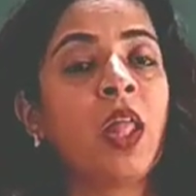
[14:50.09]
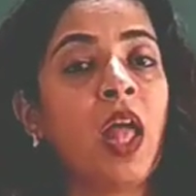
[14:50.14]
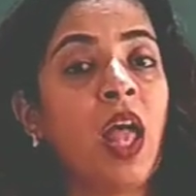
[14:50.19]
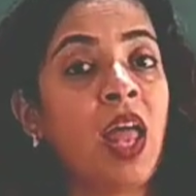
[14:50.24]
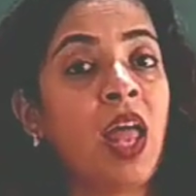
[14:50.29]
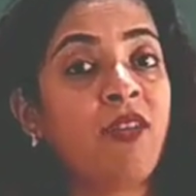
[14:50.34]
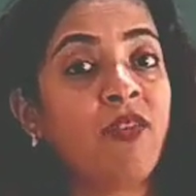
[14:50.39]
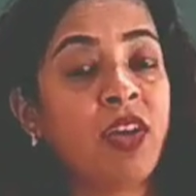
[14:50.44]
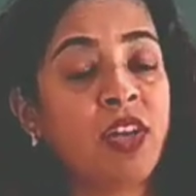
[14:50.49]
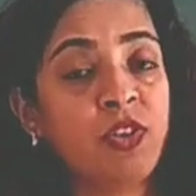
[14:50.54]

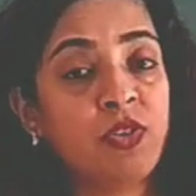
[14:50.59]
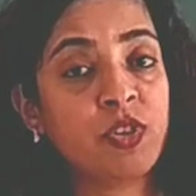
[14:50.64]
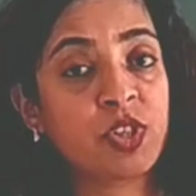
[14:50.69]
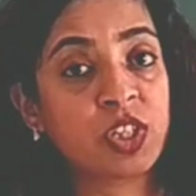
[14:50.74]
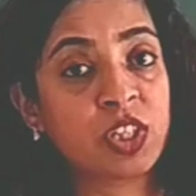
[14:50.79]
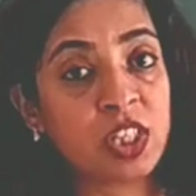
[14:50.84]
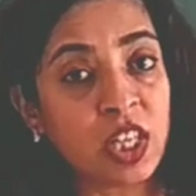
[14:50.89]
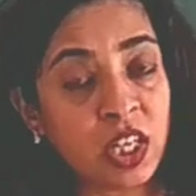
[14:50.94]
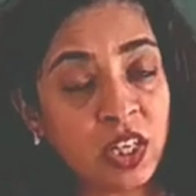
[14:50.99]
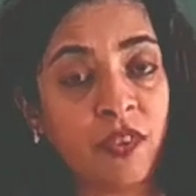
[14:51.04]
And when you
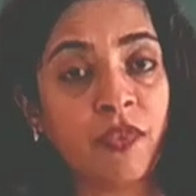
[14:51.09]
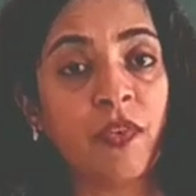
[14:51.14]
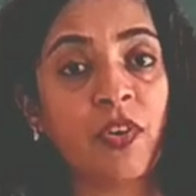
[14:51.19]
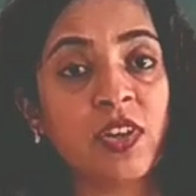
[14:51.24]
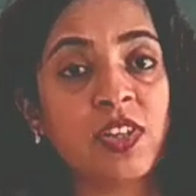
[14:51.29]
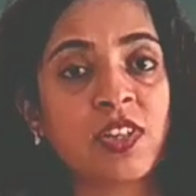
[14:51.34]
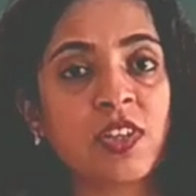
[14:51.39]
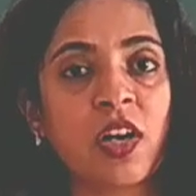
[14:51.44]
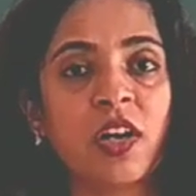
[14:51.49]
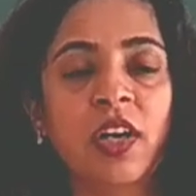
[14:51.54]
sit for
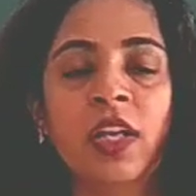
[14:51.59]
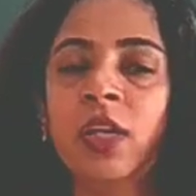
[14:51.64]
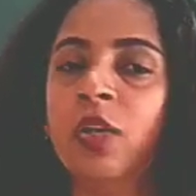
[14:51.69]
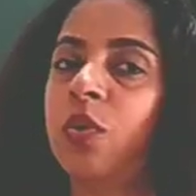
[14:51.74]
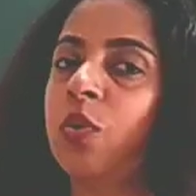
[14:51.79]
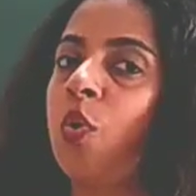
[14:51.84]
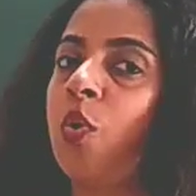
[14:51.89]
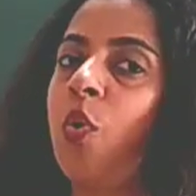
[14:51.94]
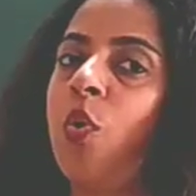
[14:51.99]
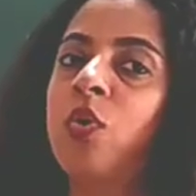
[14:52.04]

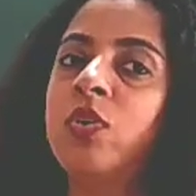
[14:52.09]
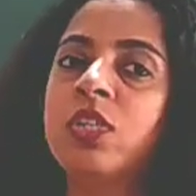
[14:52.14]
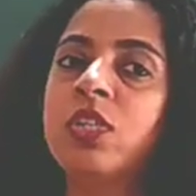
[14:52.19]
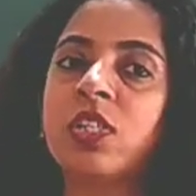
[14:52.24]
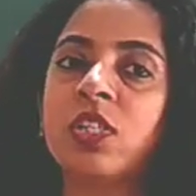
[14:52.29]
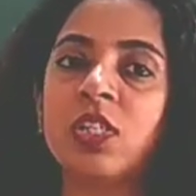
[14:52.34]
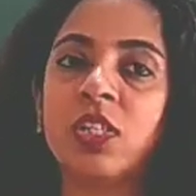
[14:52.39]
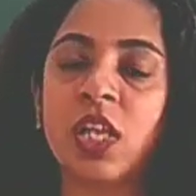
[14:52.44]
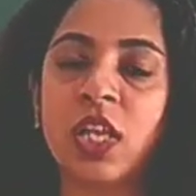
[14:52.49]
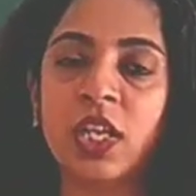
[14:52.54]
studying, don't
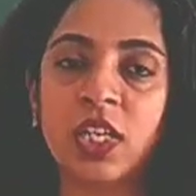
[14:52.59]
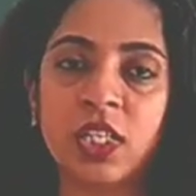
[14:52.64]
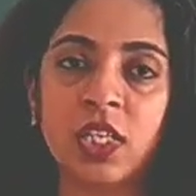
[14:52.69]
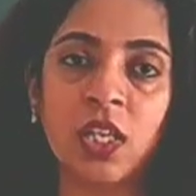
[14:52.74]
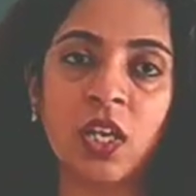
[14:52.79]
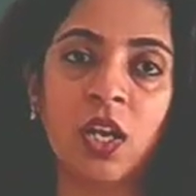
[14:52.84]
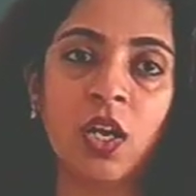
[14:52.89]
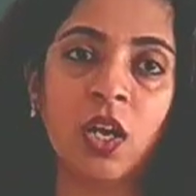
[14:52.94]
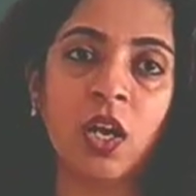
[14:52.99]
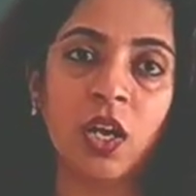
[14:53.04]
sit
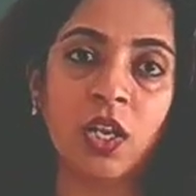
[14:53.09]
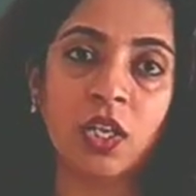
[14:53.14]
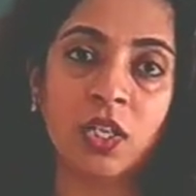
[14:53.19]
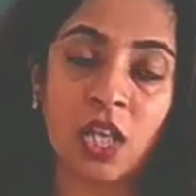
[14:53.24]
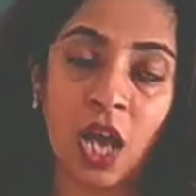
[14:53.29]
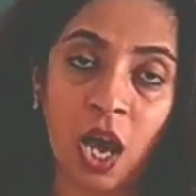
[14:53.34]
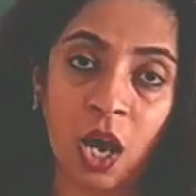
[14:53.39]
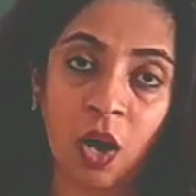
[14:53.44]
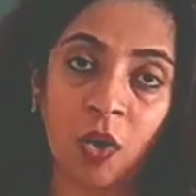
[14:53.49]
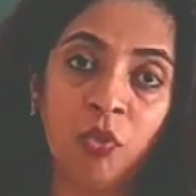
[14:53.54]

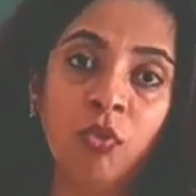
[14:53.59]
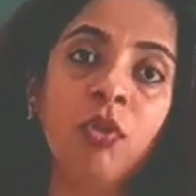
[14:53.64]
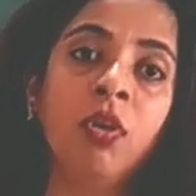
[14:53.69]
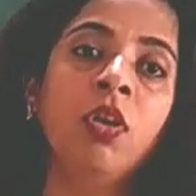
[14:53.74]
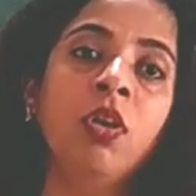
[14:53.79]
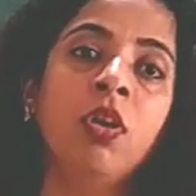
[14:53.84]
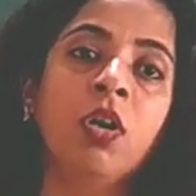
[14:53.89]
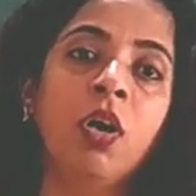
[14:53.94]
down